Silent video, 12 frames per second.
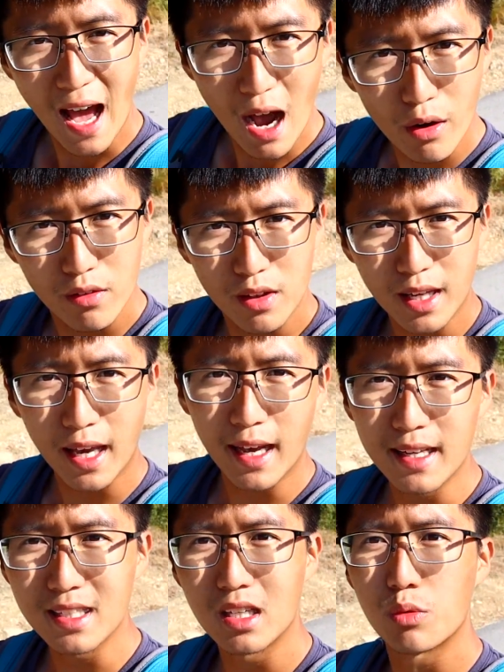out of the
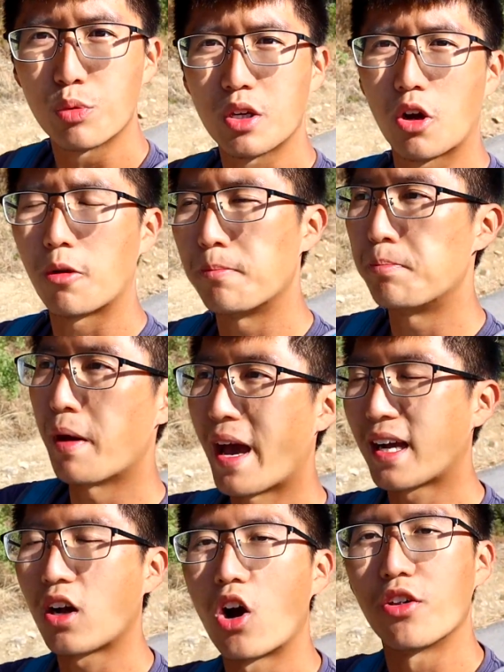canyon. We are
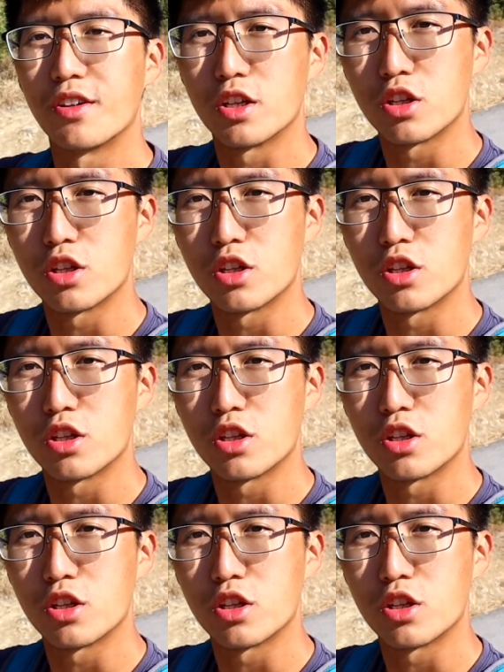back on the